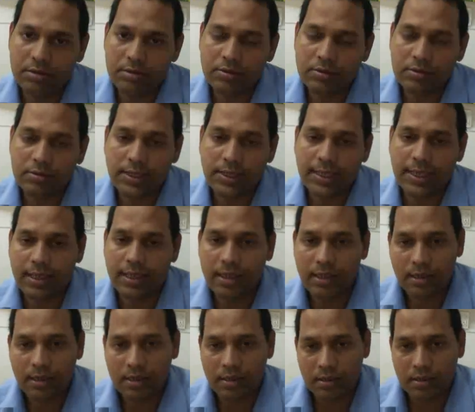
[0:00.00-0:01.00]
Today
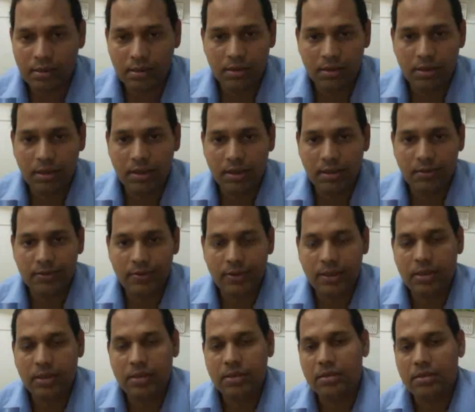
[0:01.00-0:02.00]
I will
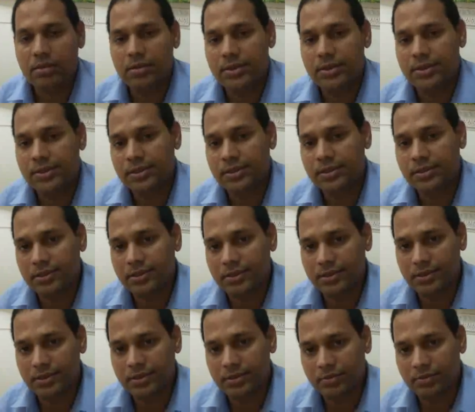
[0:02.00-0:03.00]

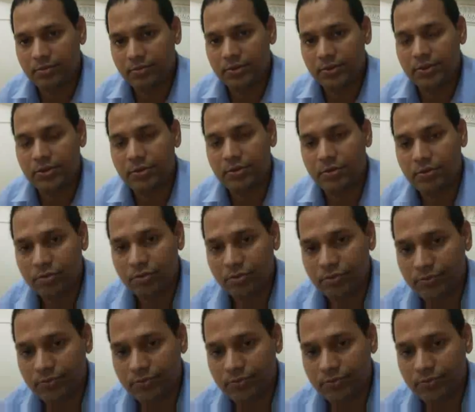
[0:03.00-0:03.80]
discuss with you